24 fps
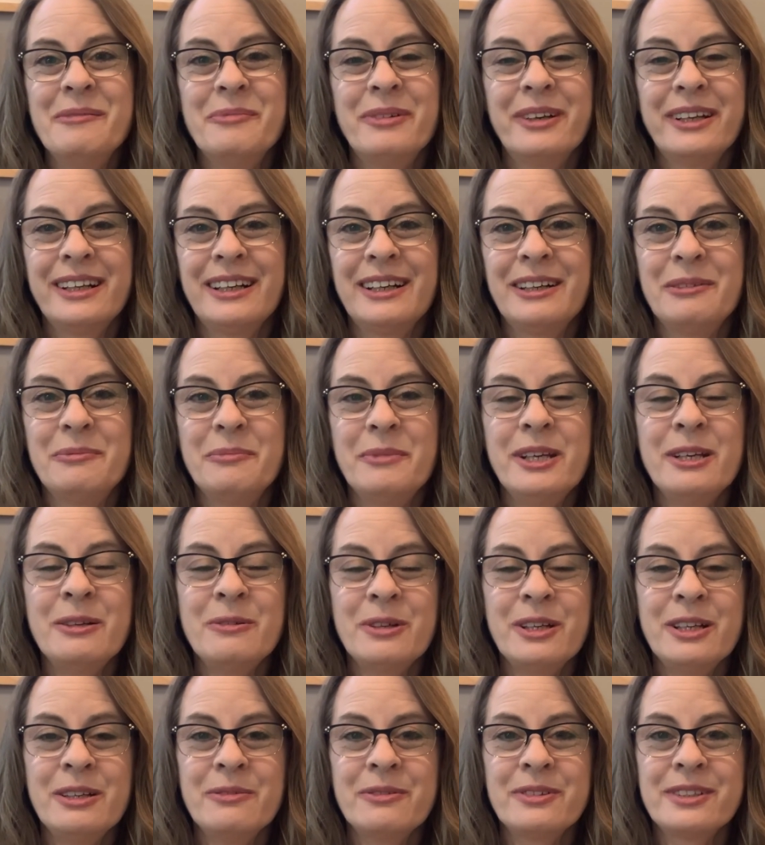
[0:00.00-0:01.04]
but um, it,
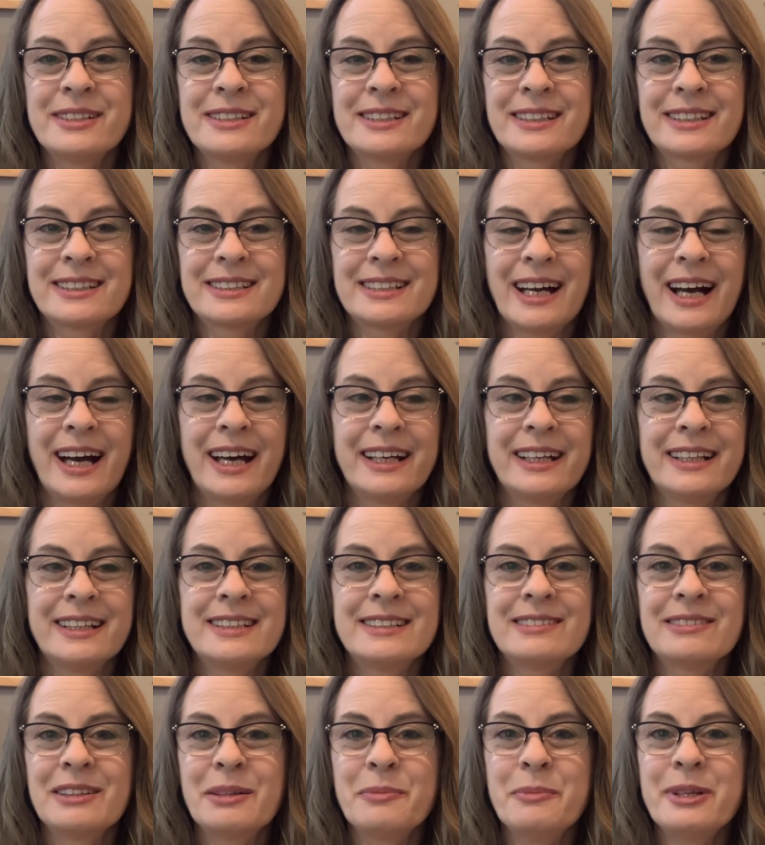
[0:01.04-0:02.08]
it was exciting.
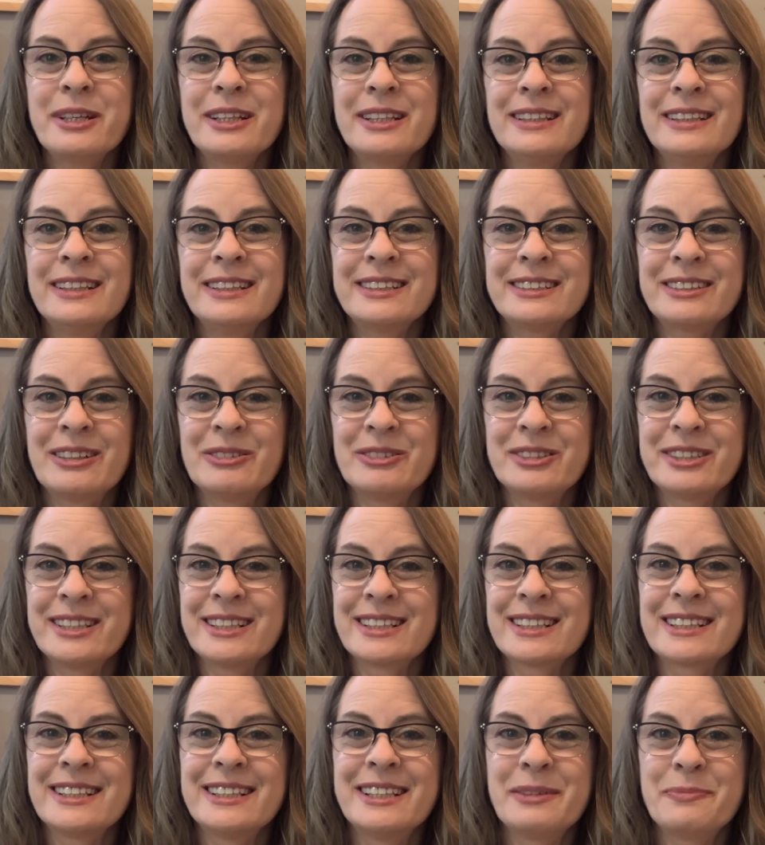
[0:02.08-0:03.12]
So let me let's go to the
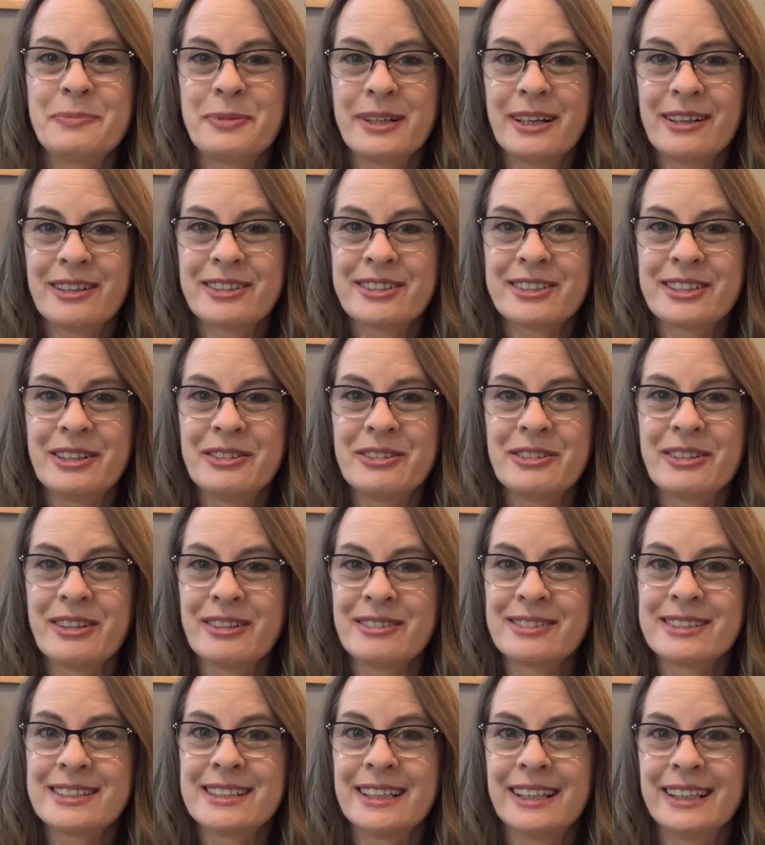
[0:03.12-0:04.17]
clip, and I'll show you
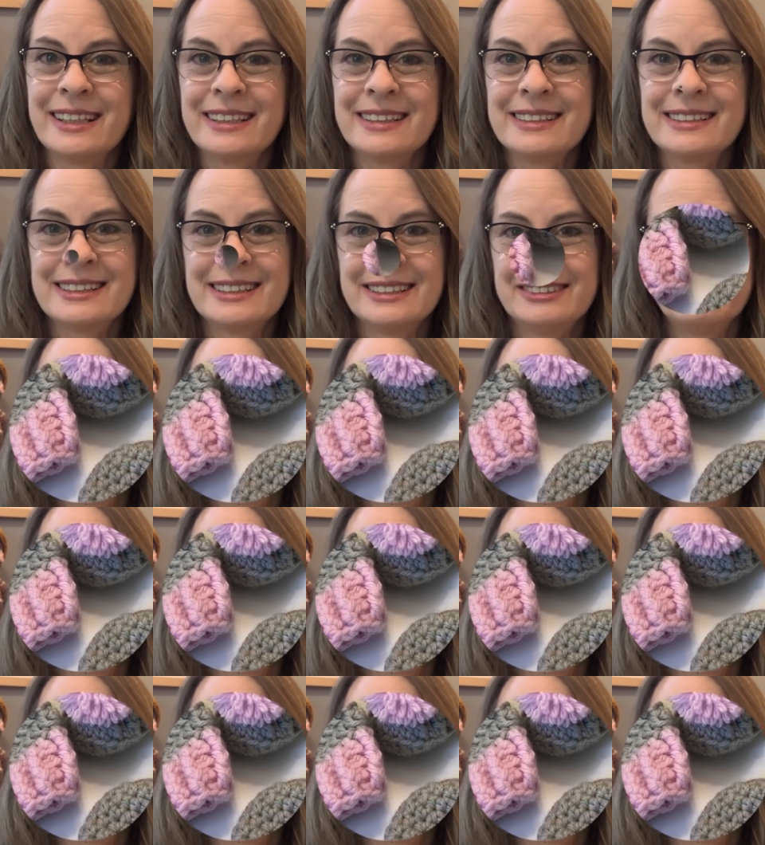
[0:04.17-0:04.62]
those things.